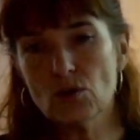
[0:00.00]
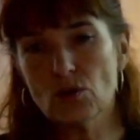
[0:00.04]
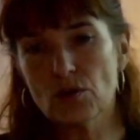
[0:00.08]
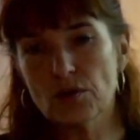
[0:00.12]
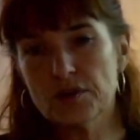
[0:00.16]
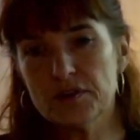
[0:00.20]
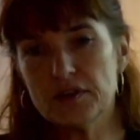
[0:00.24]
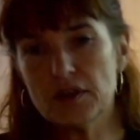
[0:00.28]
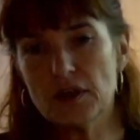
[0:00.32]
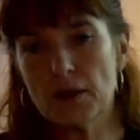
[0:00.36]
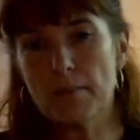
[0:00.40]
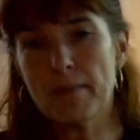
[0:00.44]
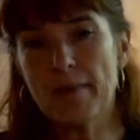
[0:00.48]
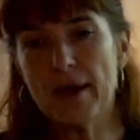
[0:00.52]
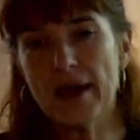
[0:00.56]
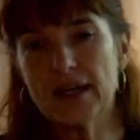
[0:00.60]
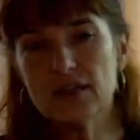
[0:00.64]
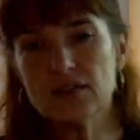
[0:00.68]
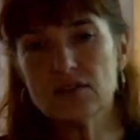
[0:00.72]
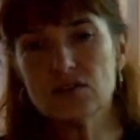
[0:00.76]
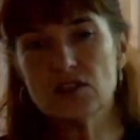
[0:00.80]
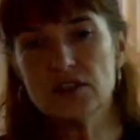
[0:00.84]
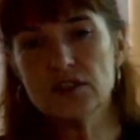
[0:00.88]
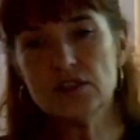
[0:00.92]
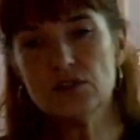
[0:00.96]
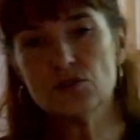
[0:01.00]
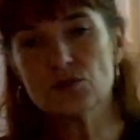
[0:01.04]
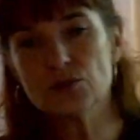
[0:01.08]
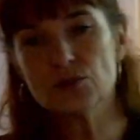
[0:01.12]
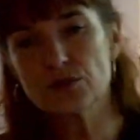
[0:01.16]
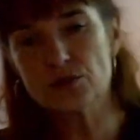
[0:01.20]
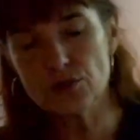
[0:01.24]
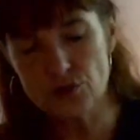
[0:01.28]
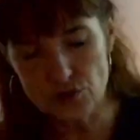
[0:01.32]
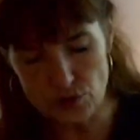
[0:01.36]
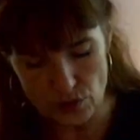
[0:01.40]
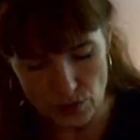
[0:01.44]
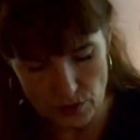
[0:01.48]
or the amenities, or
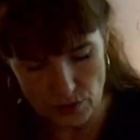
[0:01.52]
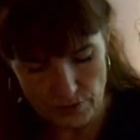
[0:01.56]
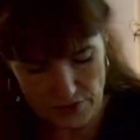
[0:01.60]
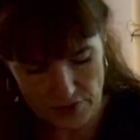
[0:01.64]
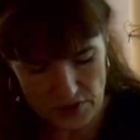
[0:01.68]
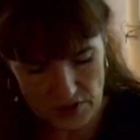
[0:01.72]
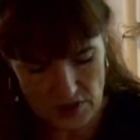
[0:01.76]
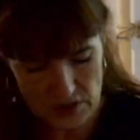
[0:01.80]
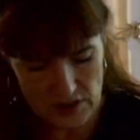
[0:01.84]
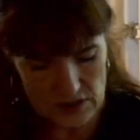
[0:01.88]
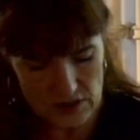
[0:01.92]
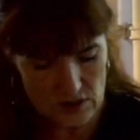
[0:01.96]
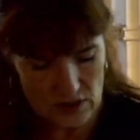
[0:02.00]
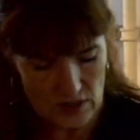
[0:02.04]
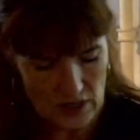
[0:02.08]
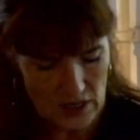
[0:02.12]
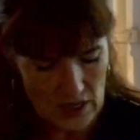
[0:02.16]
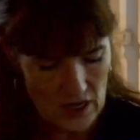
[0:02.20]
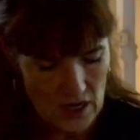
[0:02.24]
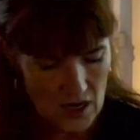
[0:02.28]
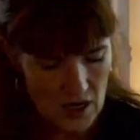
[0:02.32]
the services?